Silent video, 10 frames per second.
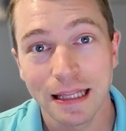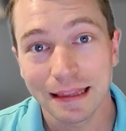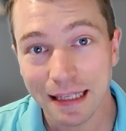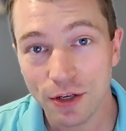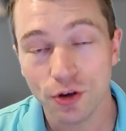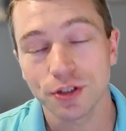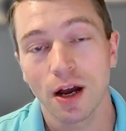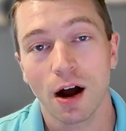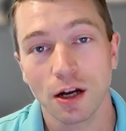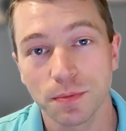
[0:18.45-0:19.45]
leaders,
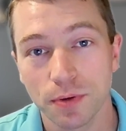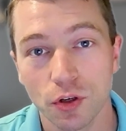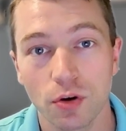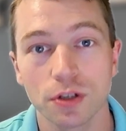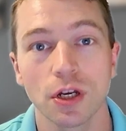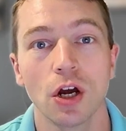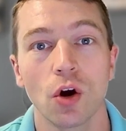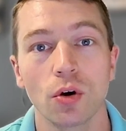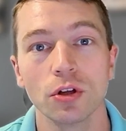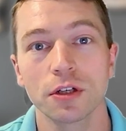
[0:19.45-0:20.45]
entrepreneurs
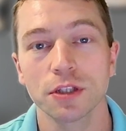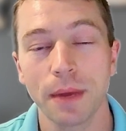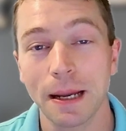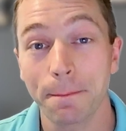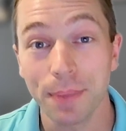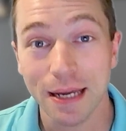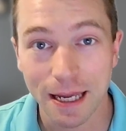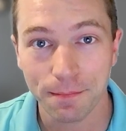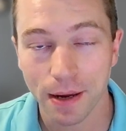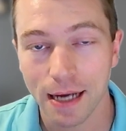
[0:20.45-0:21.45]
who are looking to make a big
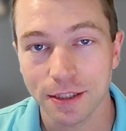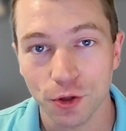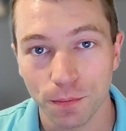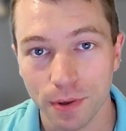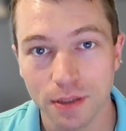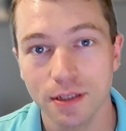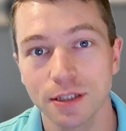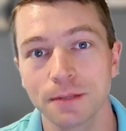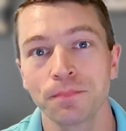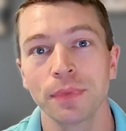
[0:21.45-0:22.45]
impact in their business.